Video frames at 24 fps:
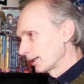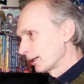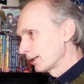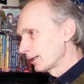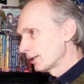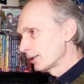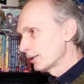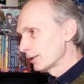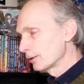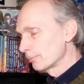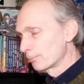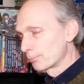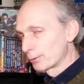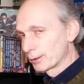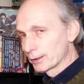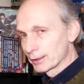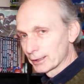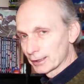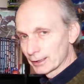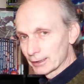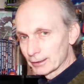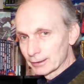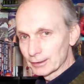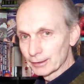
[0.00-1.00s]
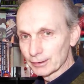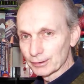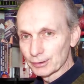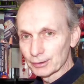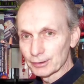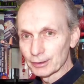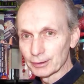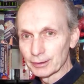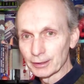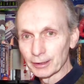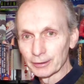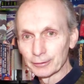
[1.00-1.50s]
heartbreaking
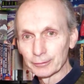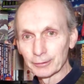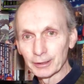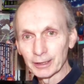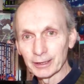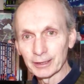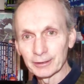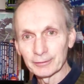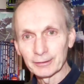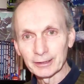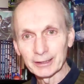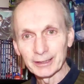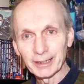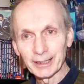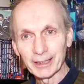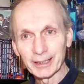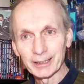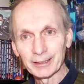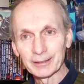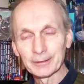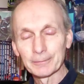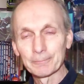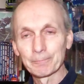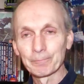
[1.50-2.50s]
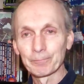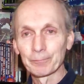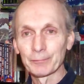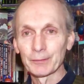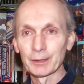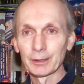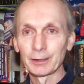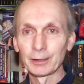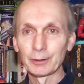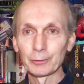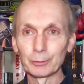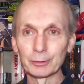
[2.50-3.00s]
disc to go down again
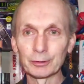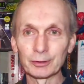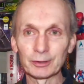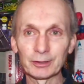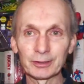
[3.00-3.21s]
was